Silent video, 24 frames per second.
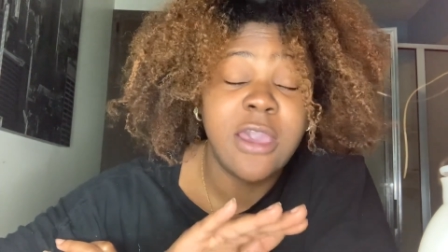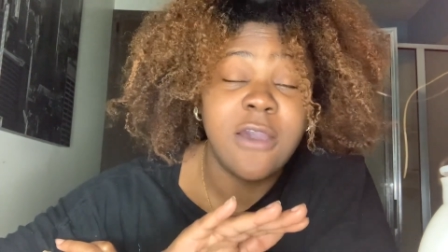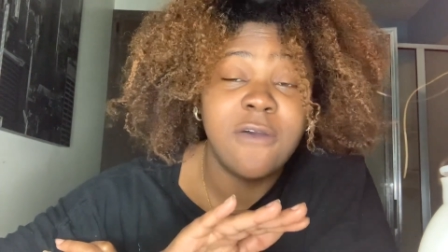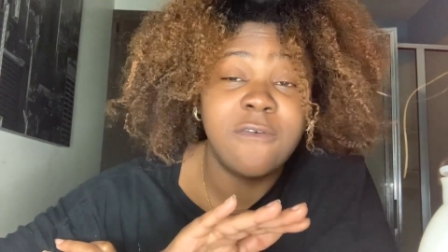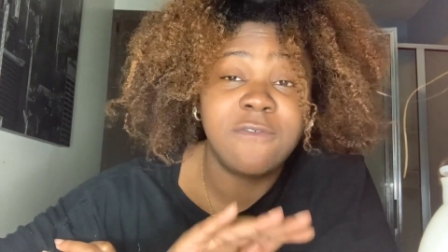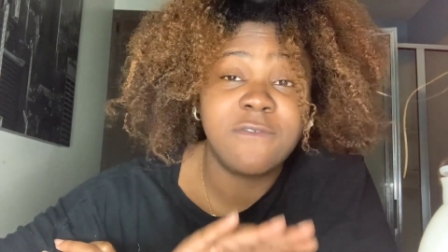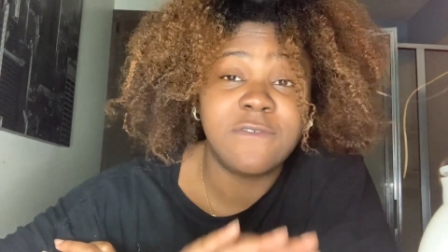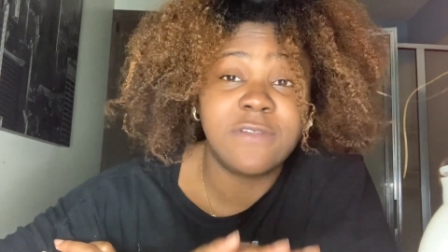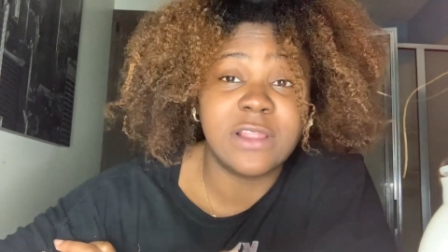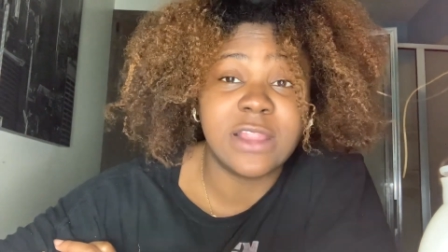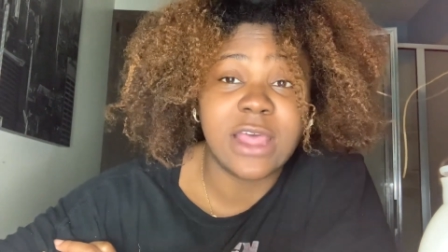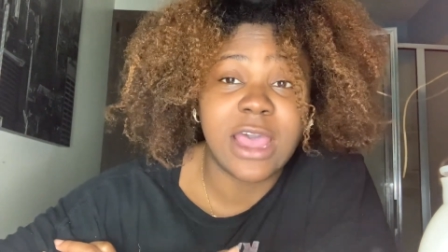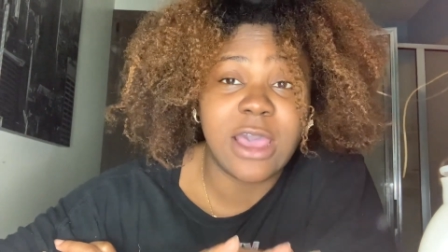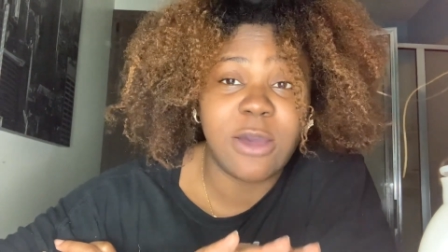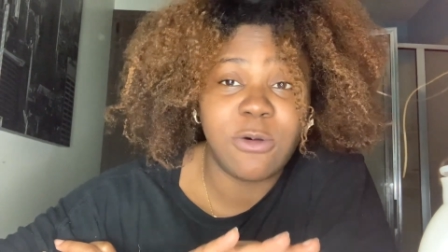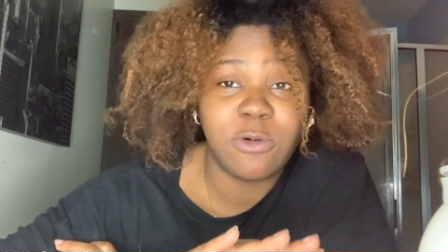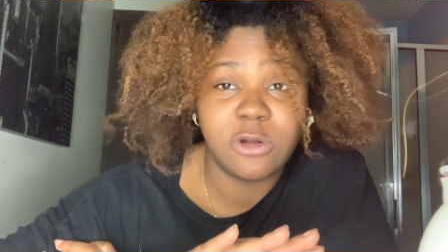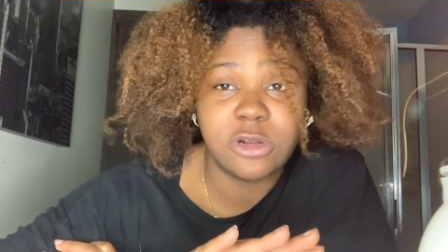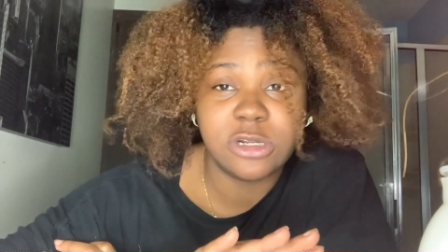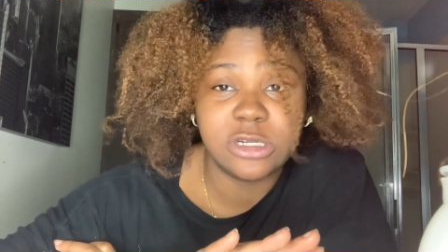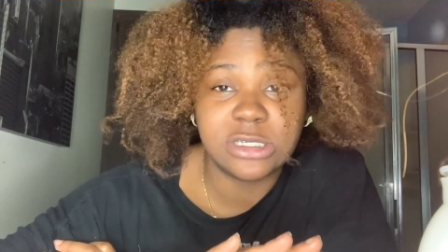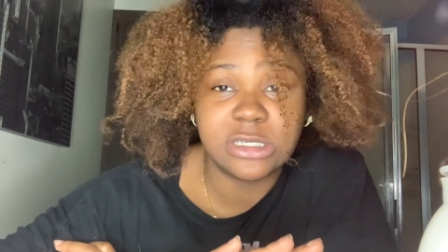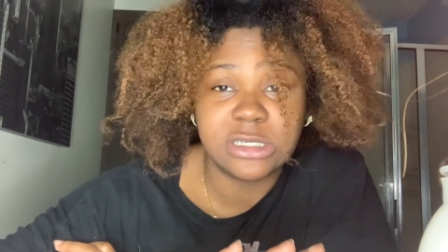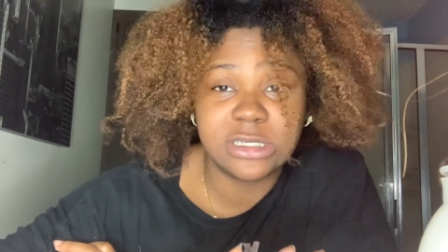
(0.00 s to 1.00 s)

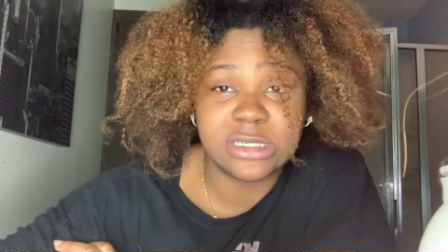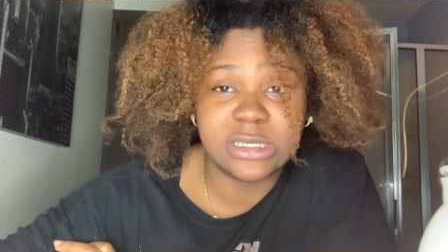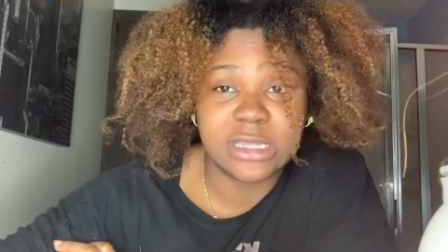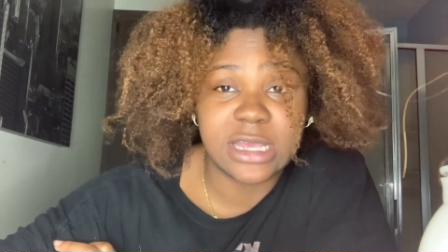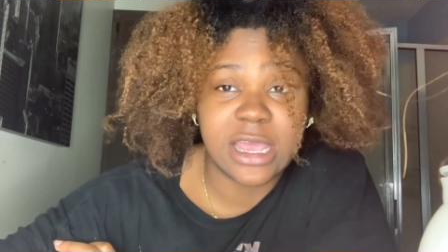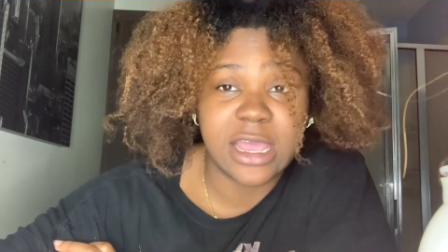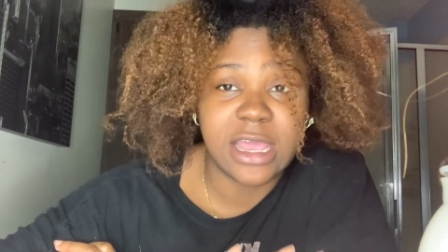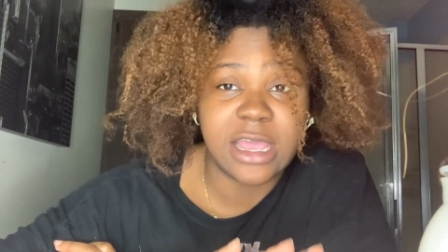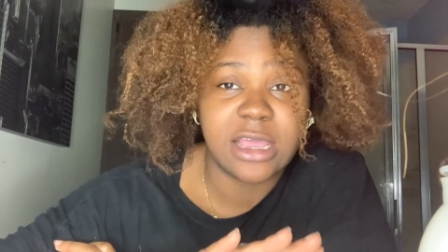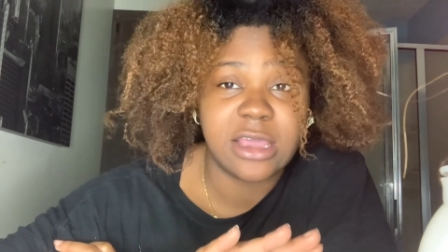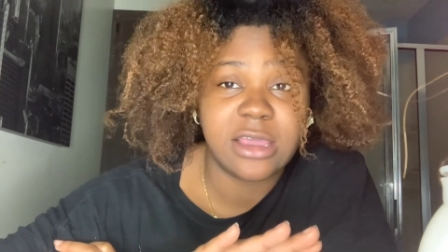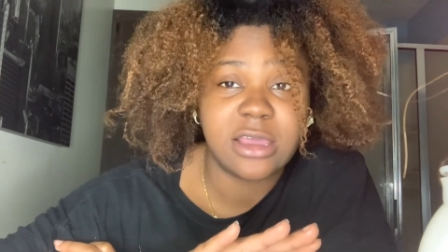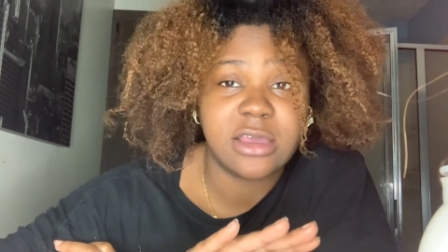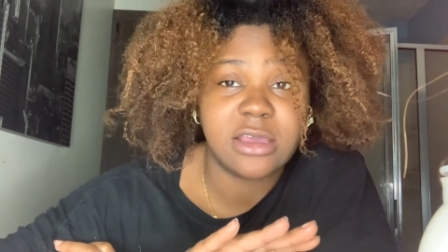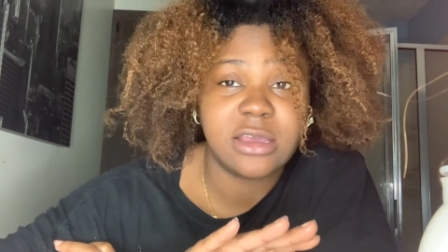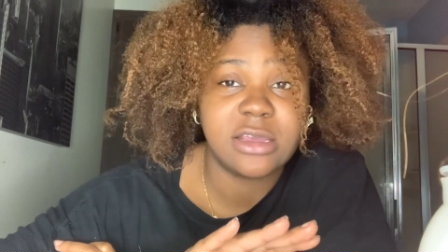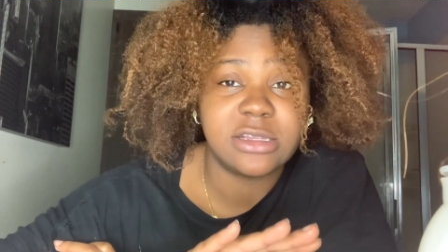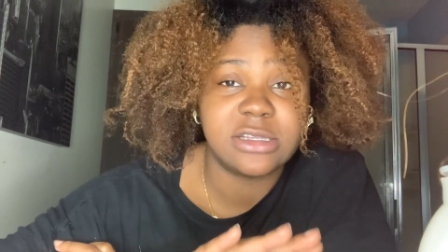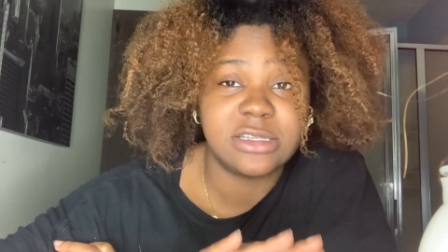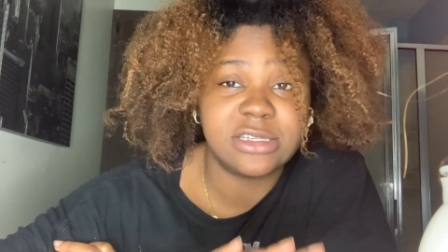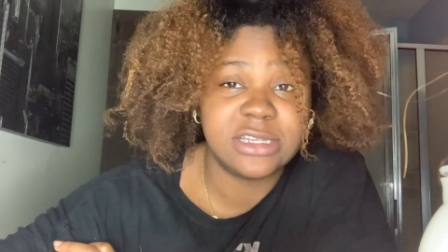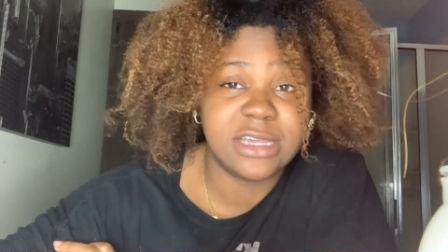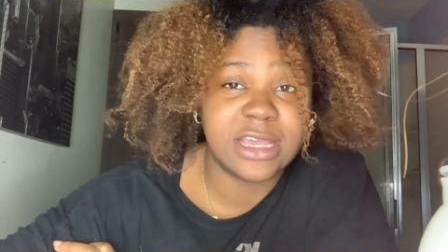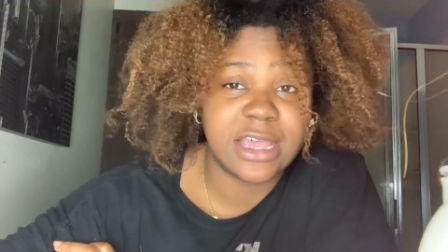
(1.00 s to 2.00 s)
flour sack
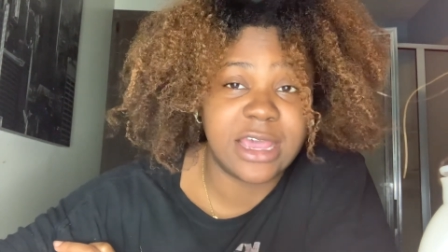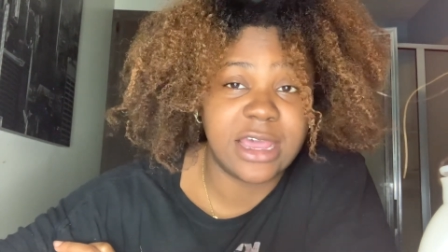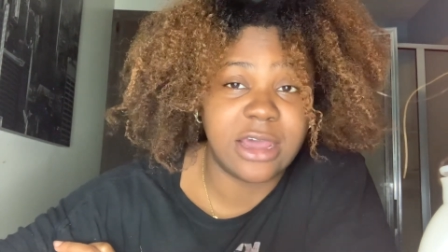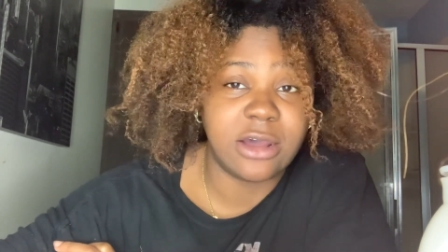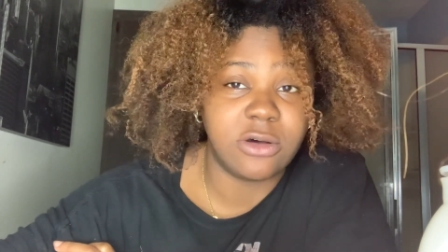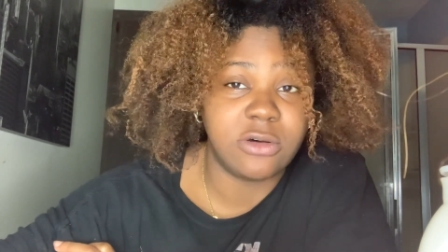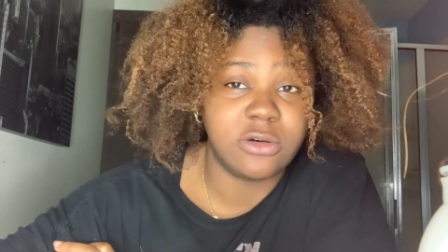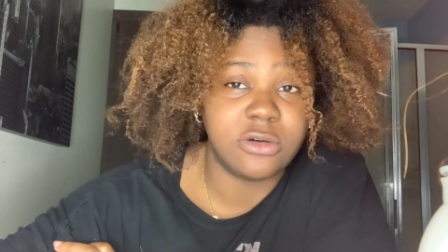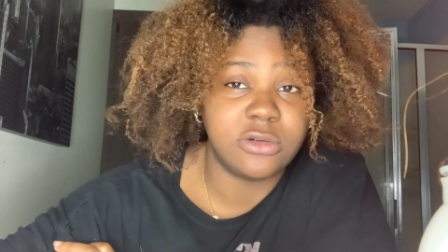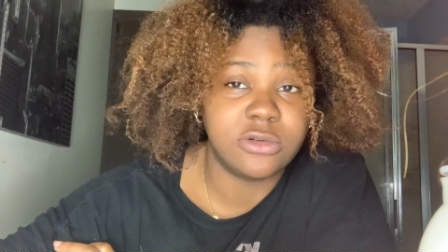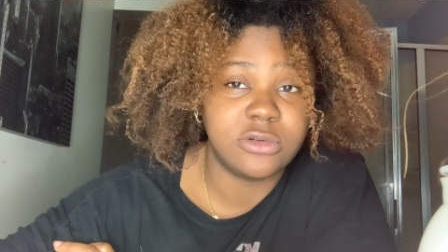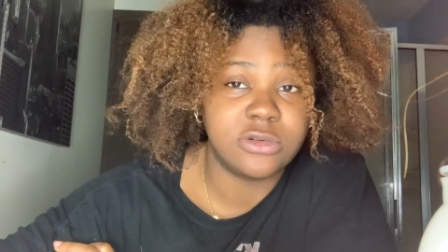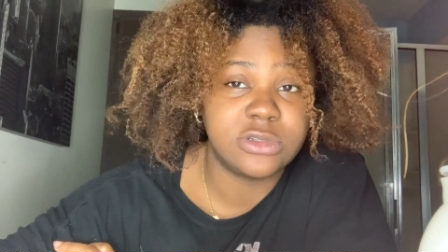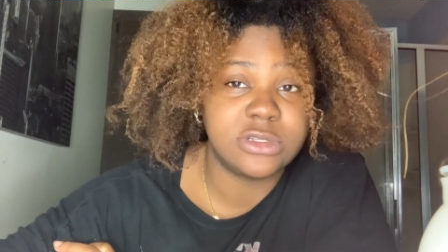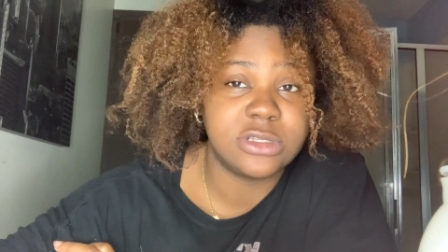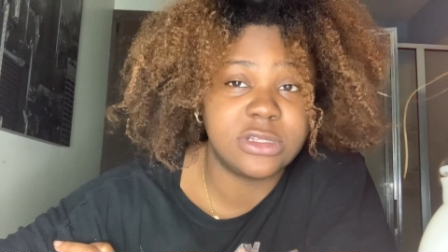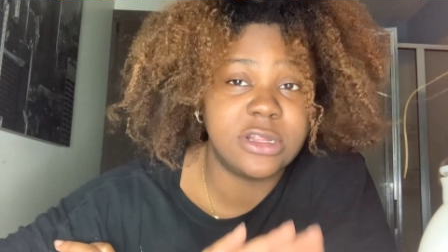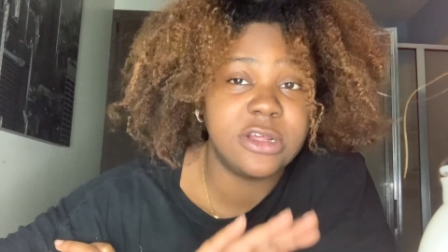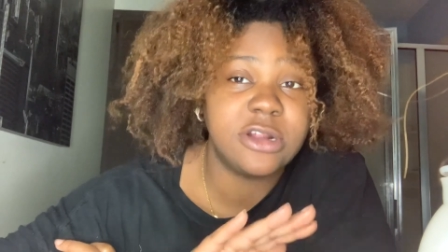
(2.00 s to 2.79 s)
towels.